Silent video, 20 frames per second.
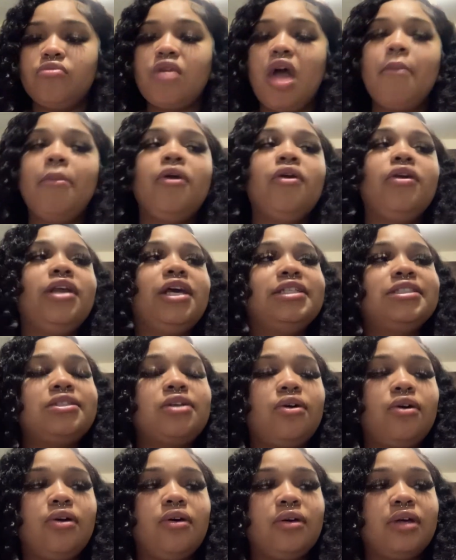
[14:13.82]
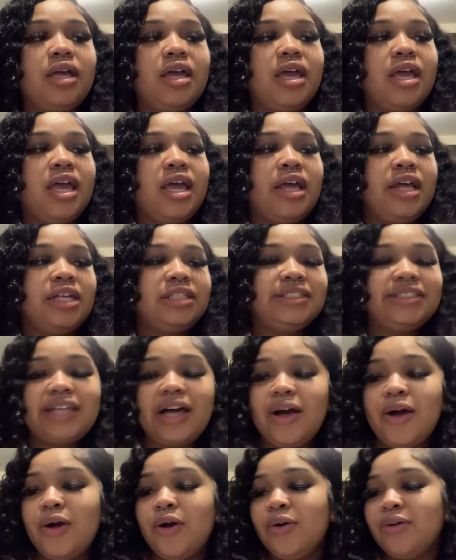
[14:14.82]
I'm hearing that song.
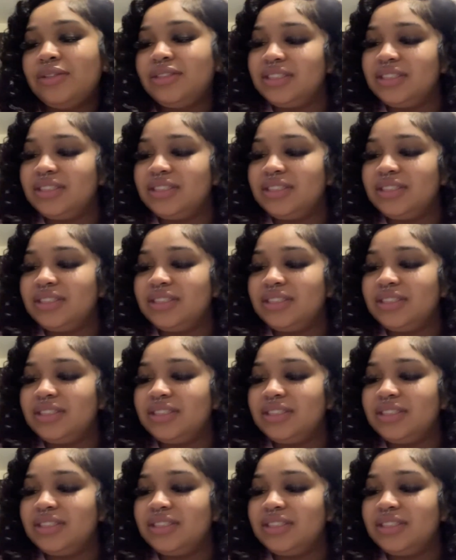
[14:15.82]
So